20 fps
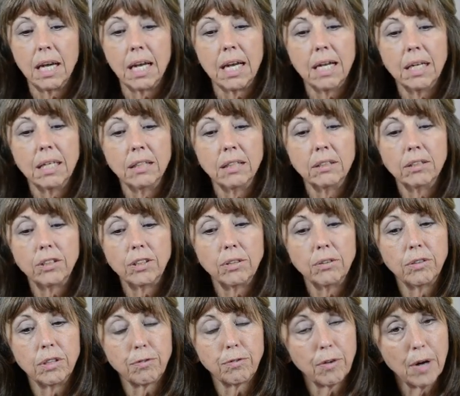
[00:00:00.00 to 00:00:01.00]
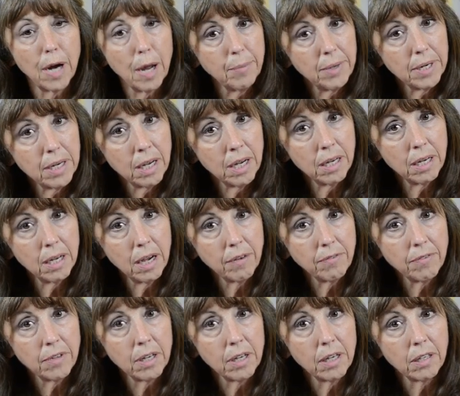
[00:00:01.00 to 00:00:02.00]
into the foramina
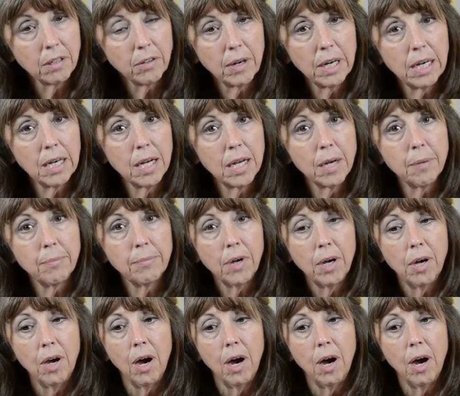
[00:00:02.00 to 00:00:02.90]
of the cranium,